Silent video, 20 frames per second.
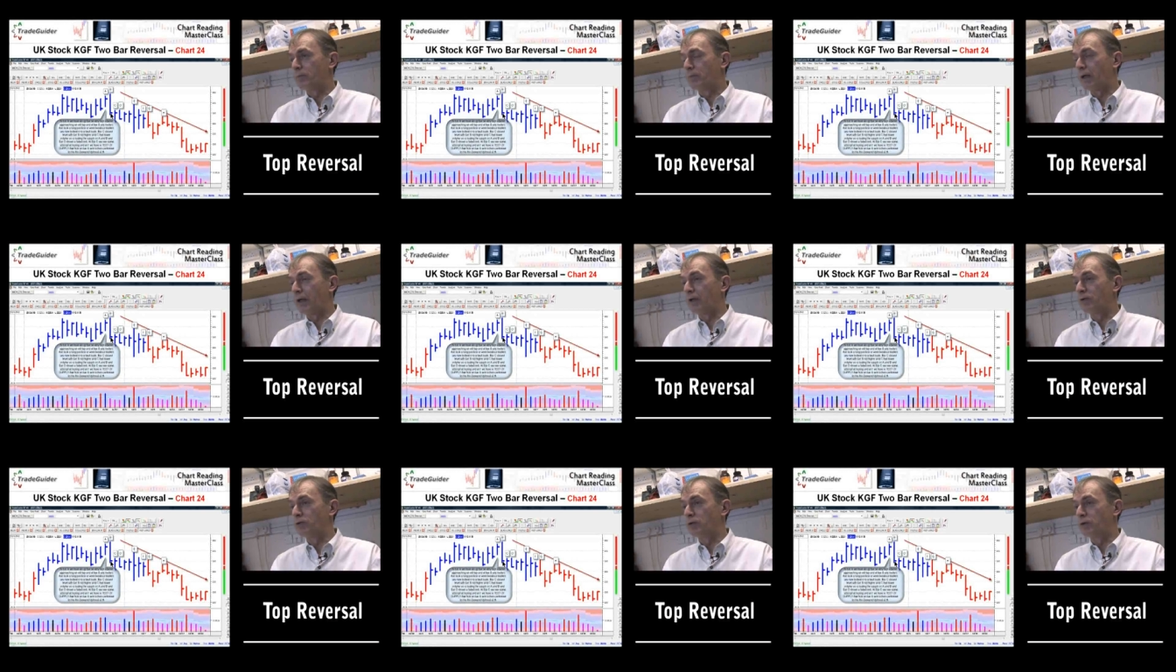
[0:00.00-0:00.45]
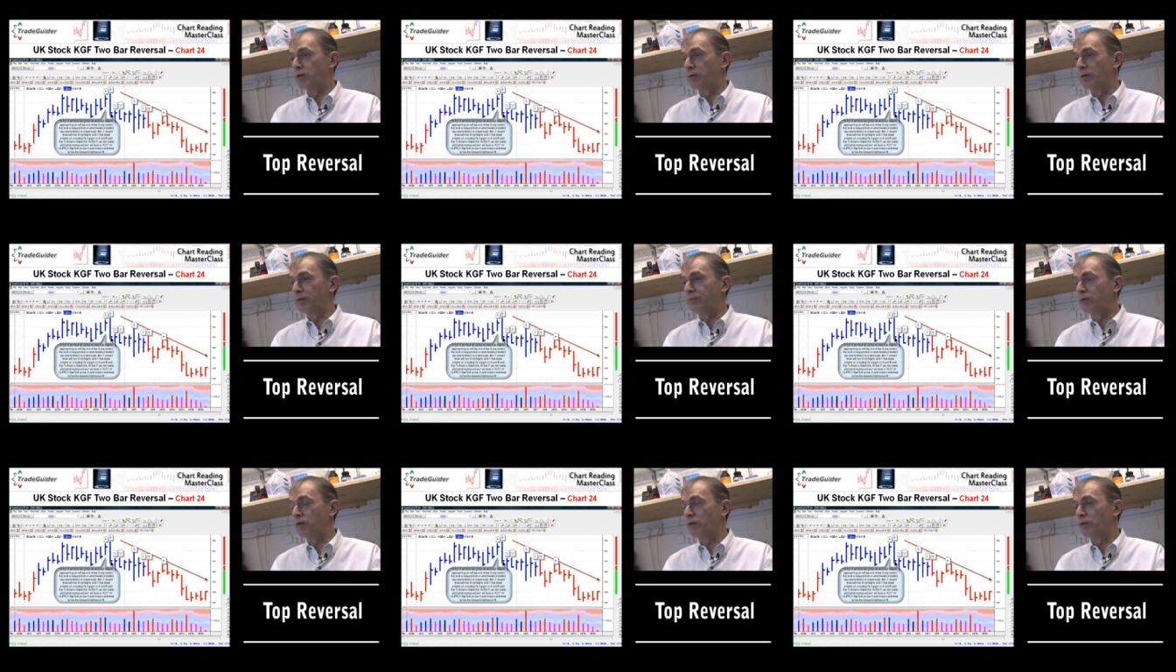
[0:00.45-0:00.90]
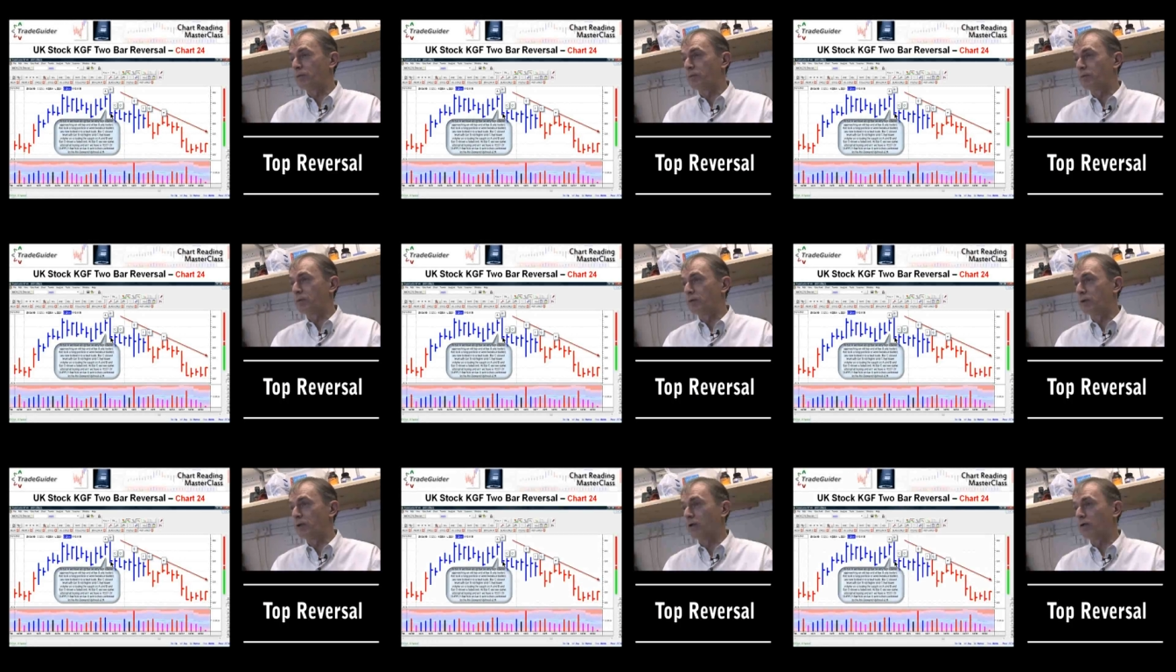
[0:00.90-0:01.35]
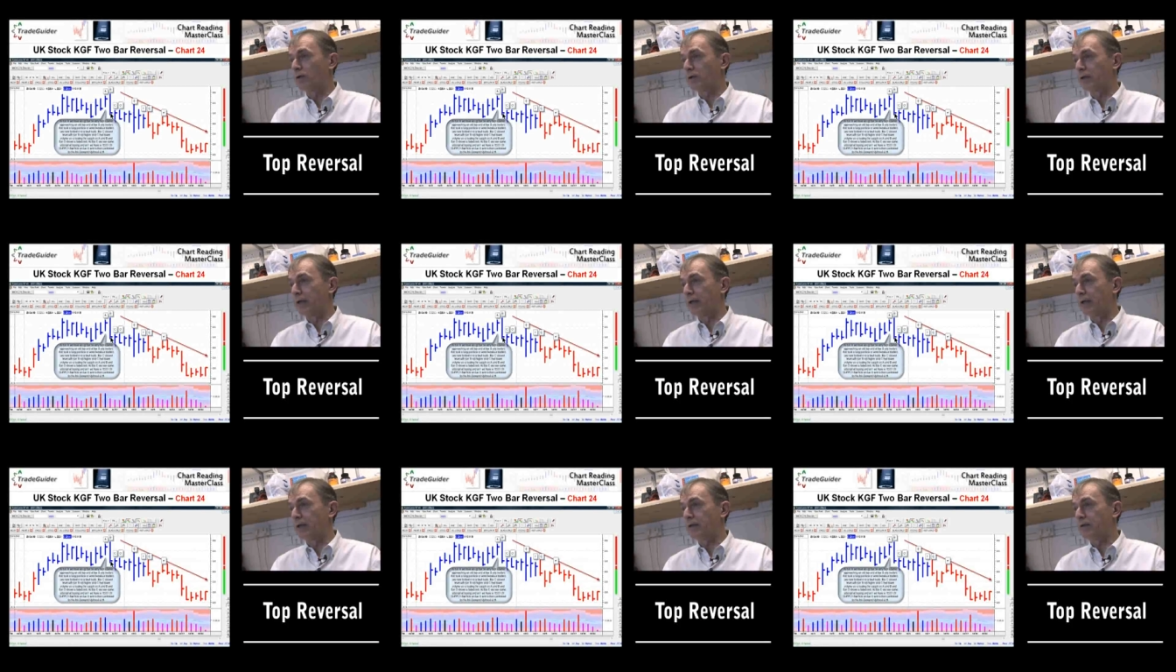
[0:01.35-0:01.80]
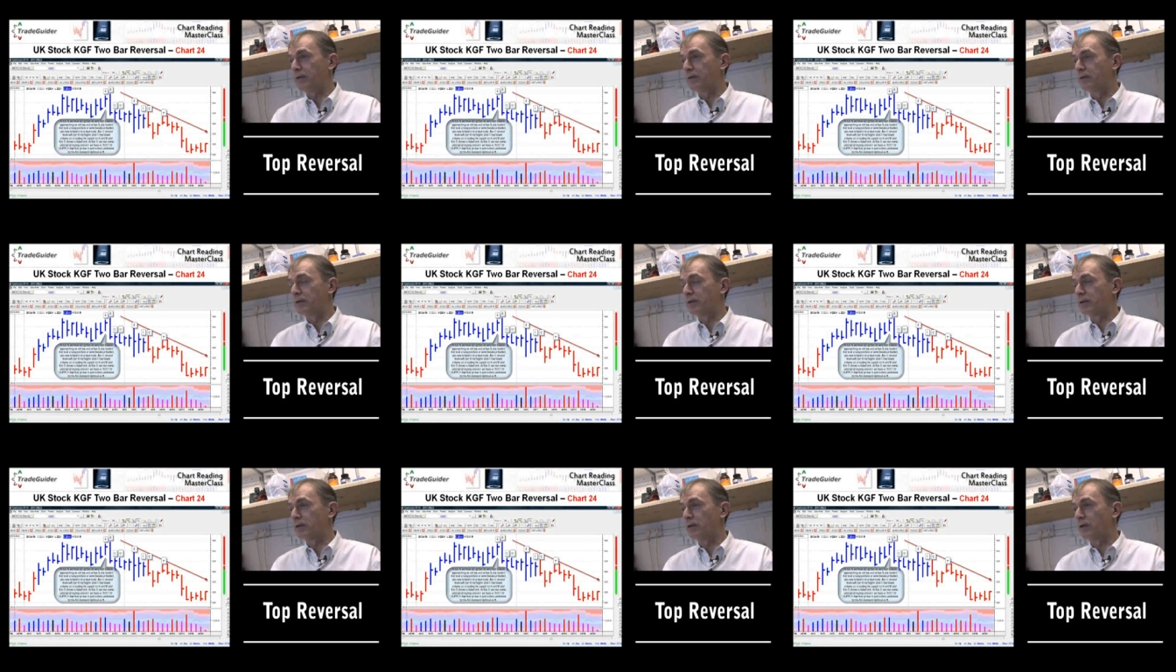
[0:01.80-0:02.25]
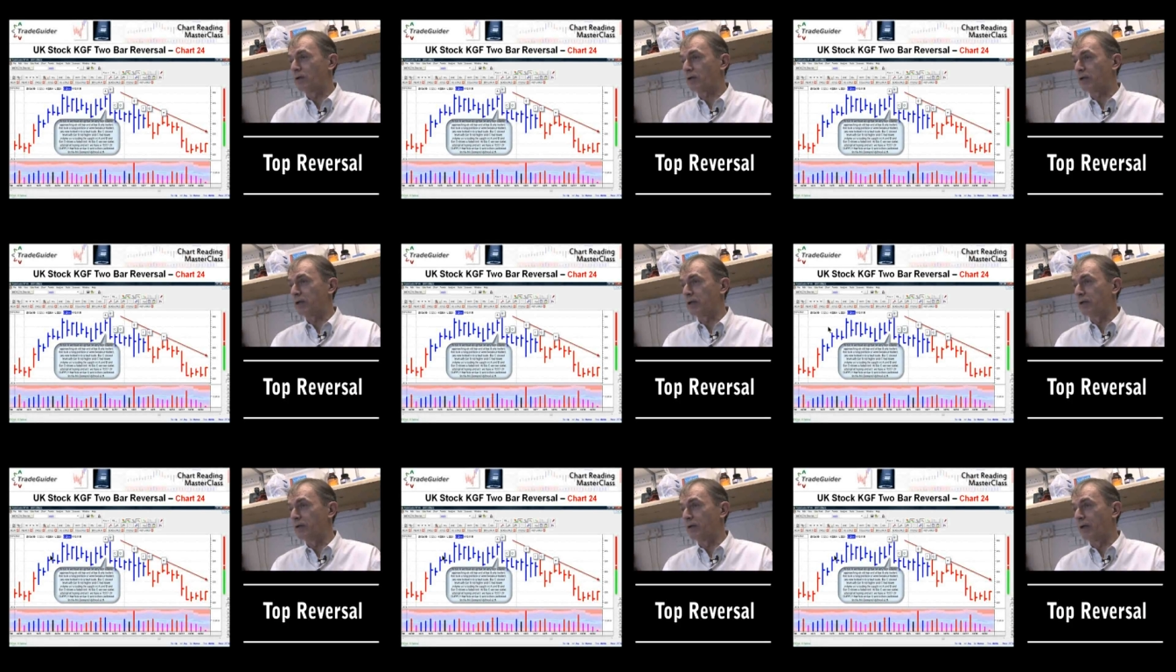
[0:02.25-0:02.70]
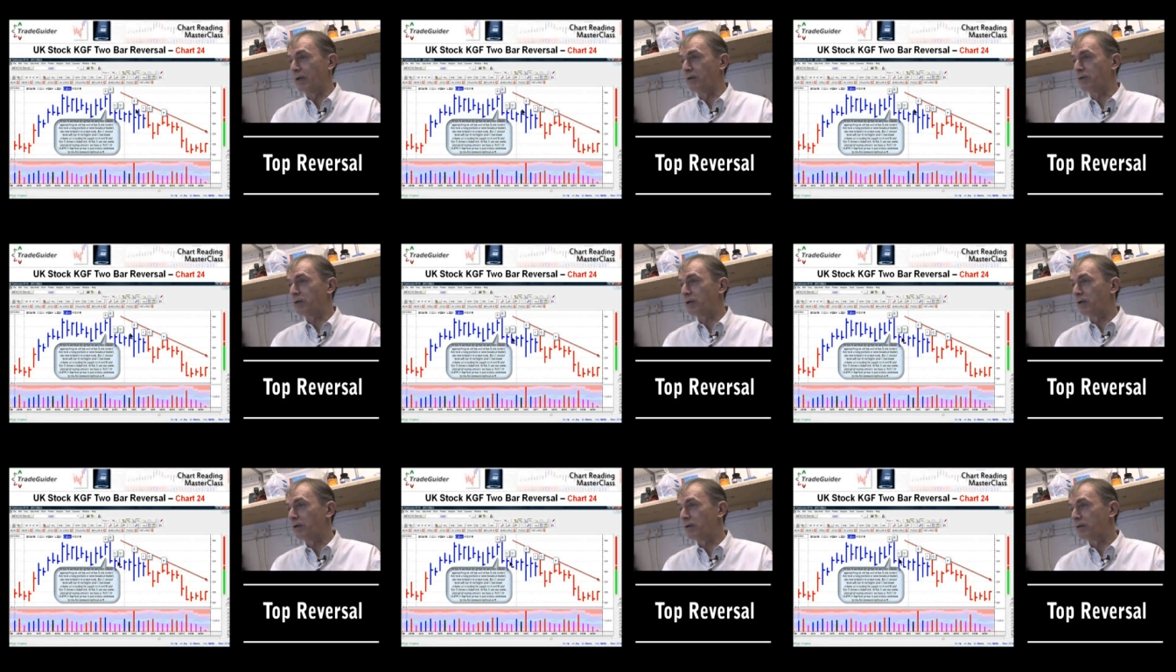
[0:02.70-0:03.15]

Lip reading: out. If you're long there, locking you out.